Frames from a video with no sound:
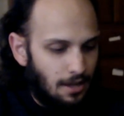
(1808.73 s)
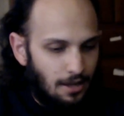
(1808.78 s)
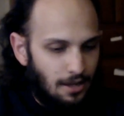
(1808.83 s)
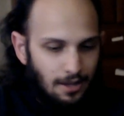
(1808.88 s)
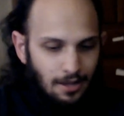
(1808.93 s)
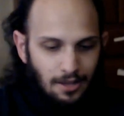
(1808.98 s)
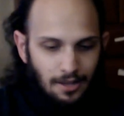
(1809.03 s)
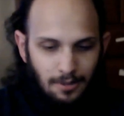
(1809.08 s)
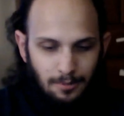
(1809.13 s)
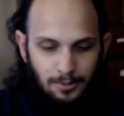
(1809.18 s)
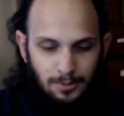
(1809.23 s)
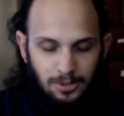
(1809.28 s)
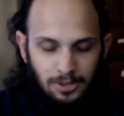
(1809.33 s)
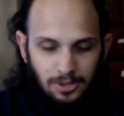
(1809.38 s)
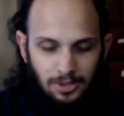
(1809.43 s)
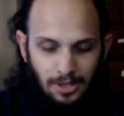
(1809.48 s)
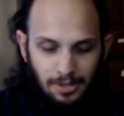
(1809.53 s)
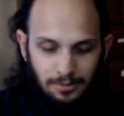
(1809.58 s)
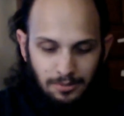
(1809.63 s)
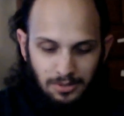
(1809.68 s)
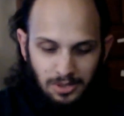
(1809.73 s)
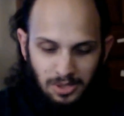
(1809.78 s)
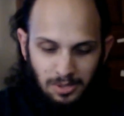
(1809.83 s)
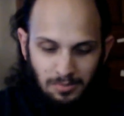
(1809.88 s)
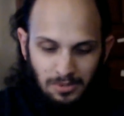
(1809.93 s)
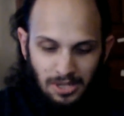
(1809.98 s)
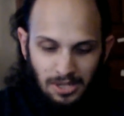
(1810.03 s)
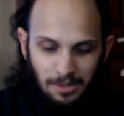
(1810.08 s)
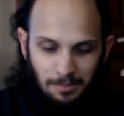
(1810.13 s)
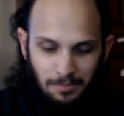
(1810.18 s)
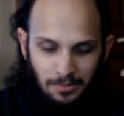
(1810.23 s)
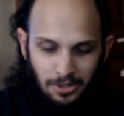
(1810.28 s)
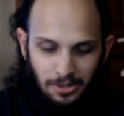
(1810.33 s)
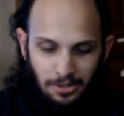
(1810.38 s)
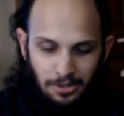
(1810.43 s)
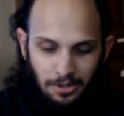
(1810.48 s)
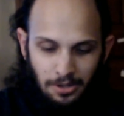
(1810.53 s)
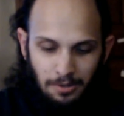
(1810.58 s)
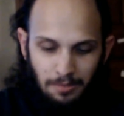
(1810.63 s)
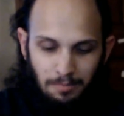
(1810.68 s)
which is out in
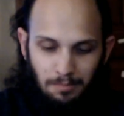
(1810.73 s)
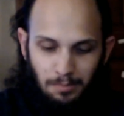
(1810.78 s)
September.